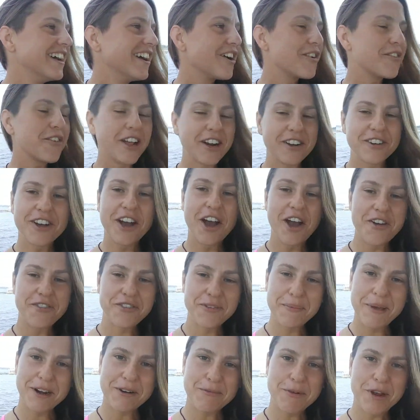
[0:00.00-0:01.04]
a rental car
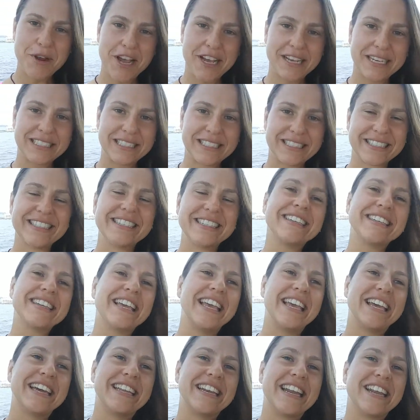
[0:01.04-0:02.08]
from Enterprise,
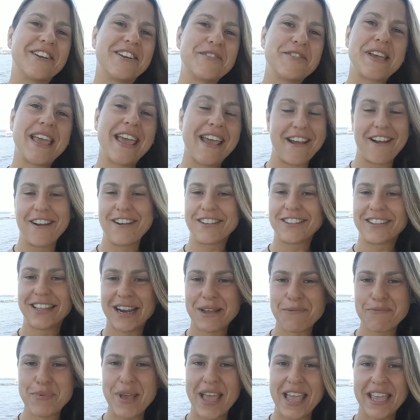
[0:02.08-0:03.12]
and I don't care that
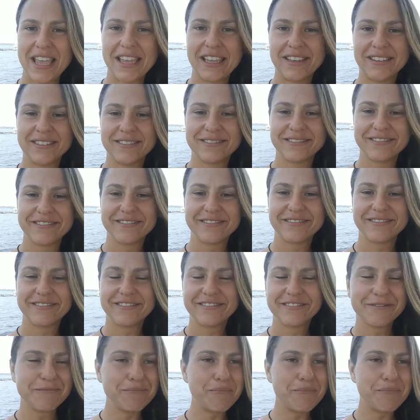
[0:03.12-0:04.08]
I'm paying